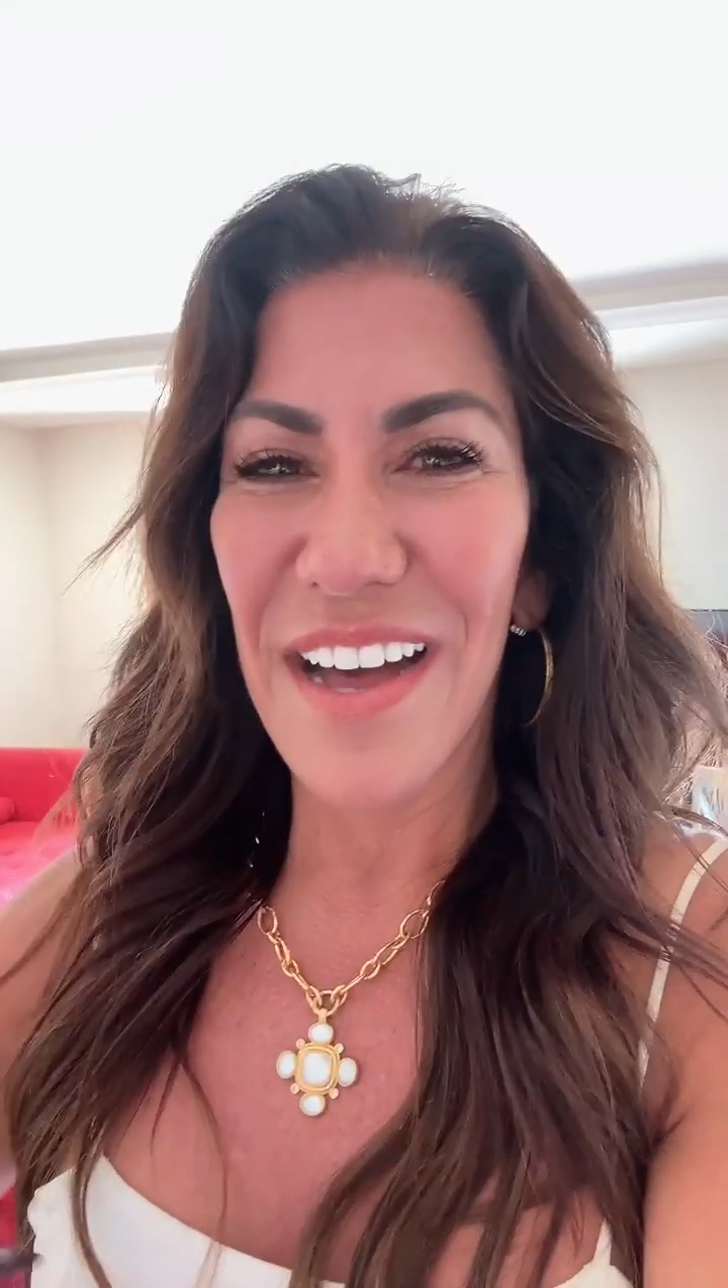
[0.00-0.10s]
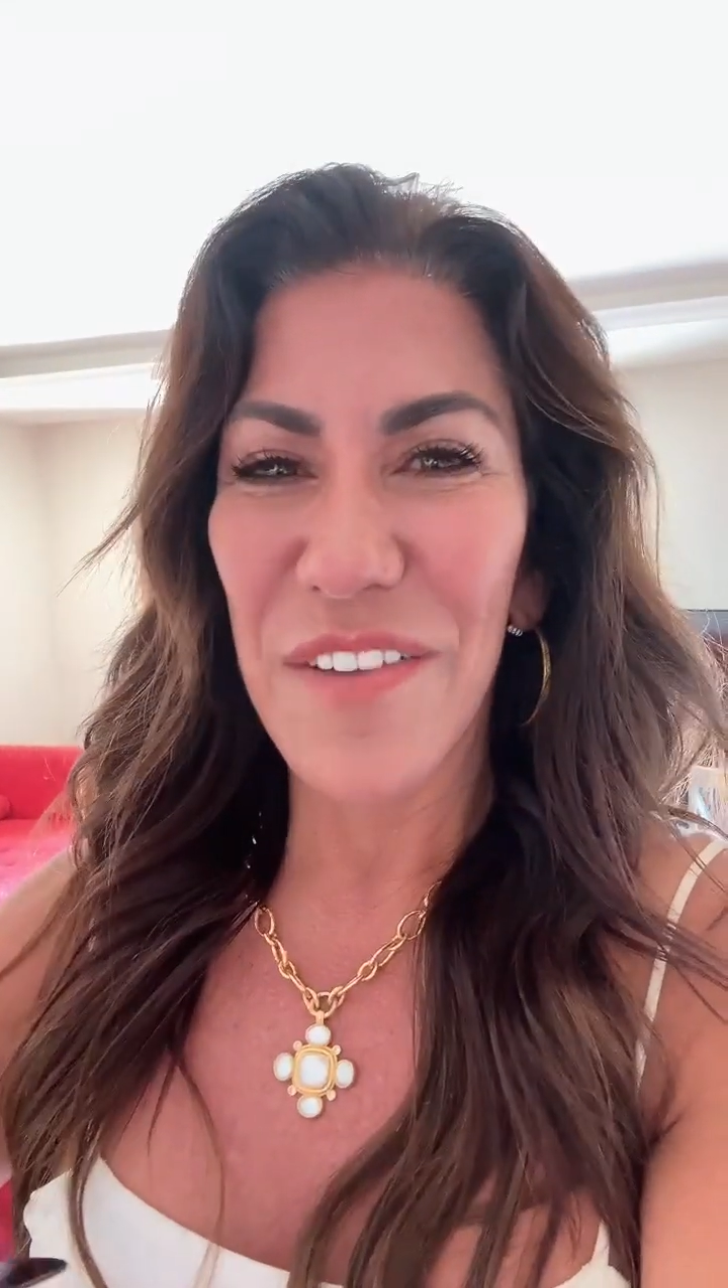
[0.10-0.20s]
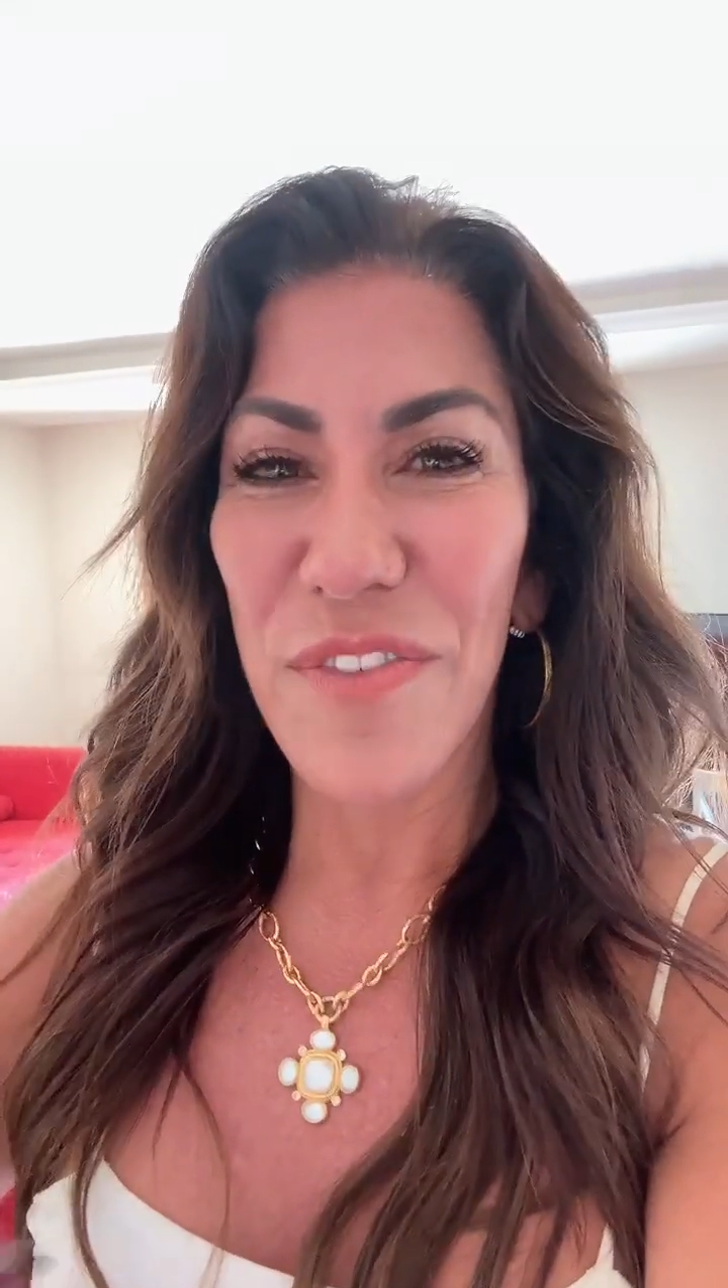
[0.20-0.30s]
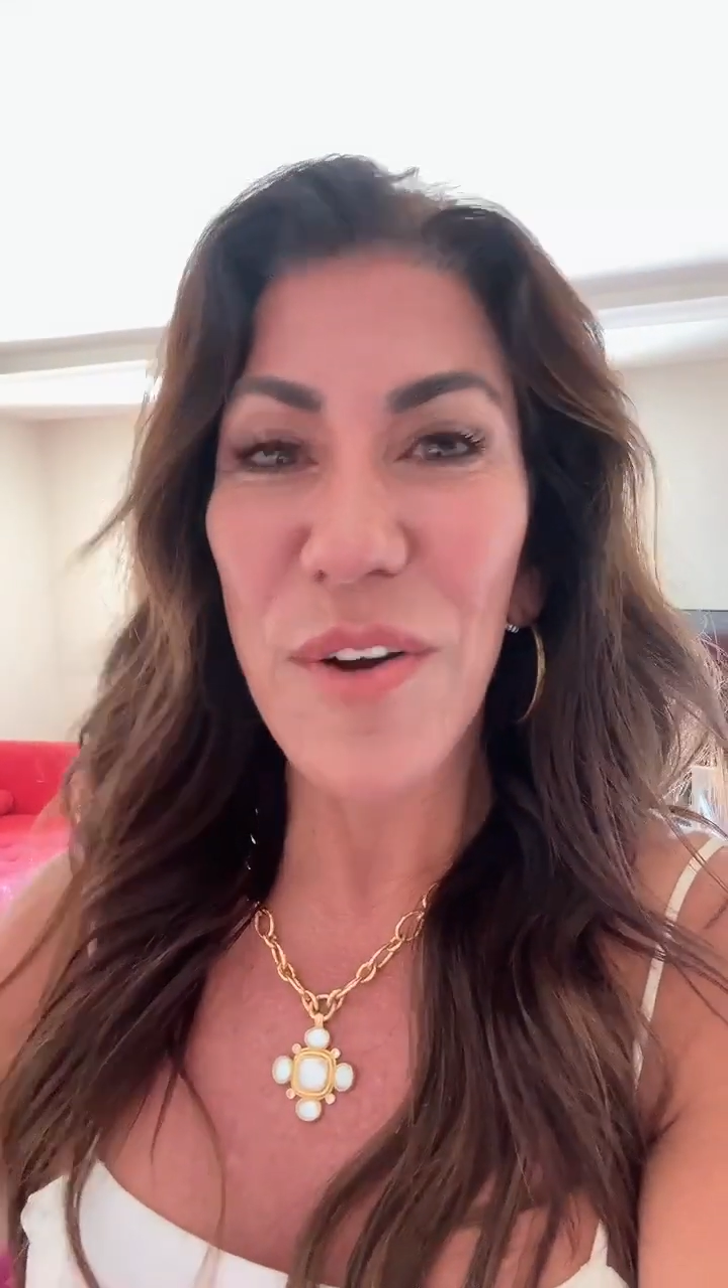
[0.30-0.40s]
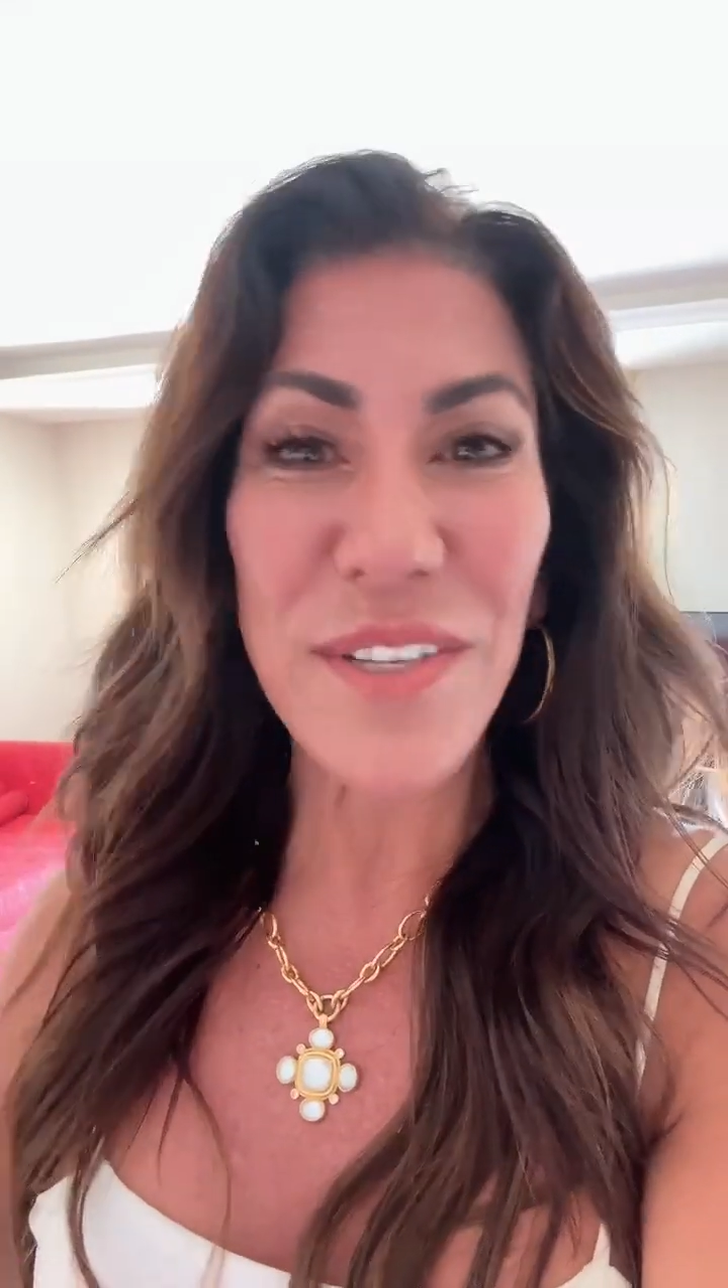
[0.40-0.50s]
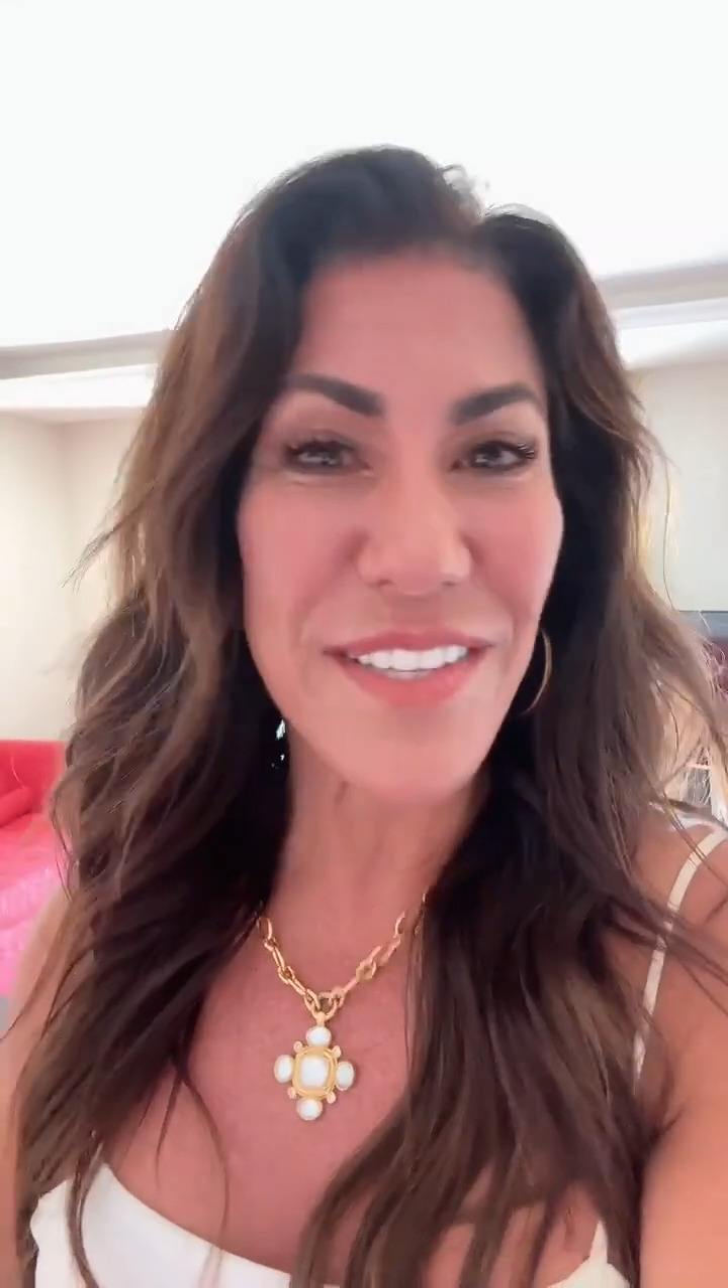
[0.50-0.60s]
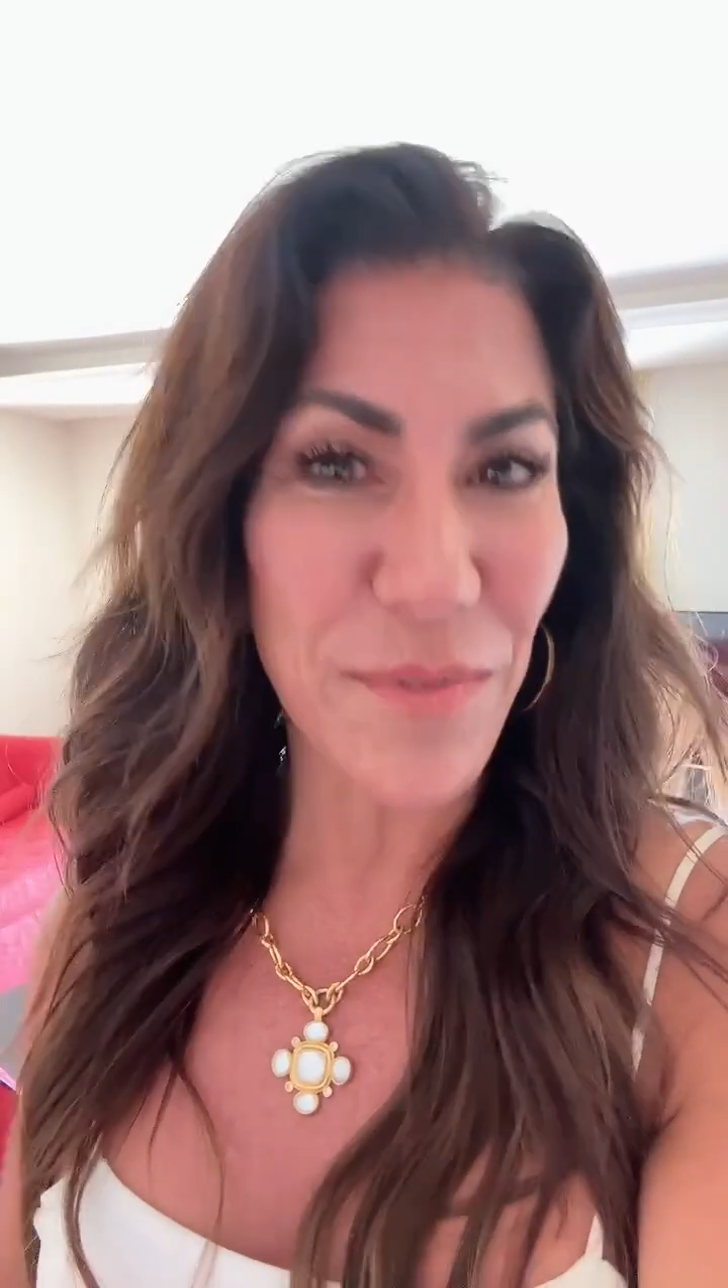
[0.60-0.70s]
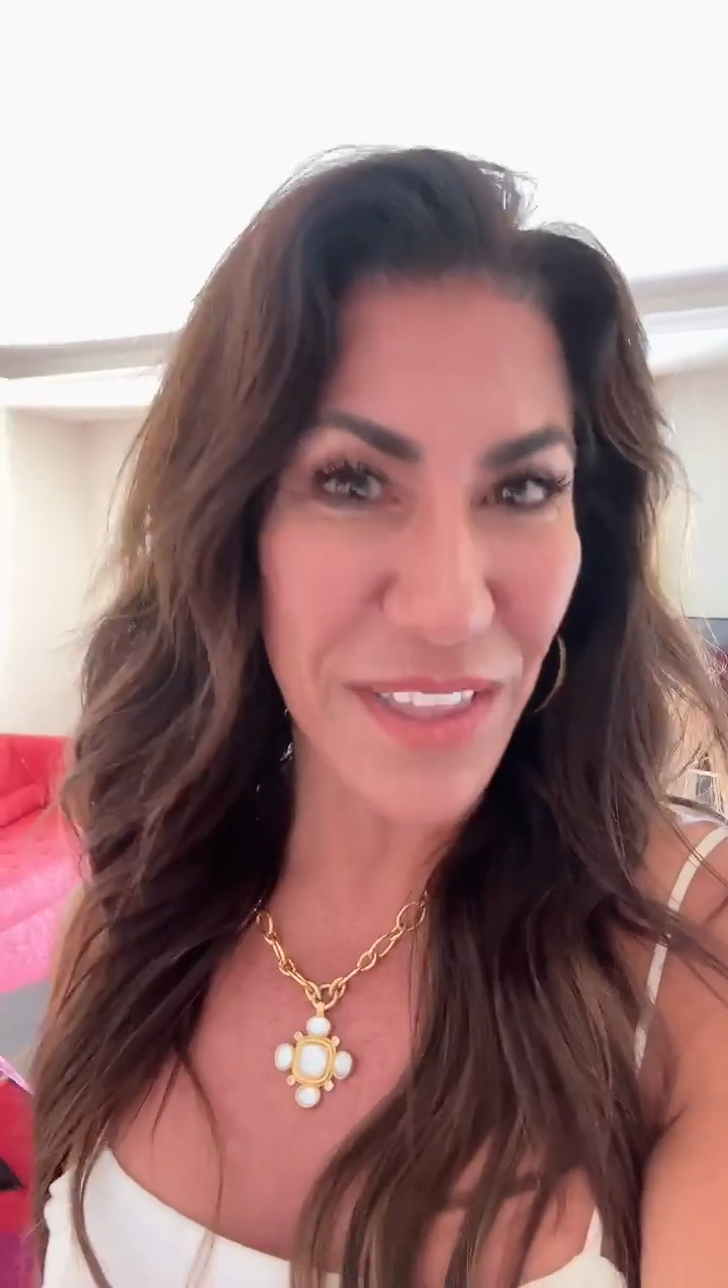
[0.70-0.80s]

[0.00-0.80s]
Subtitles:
folks that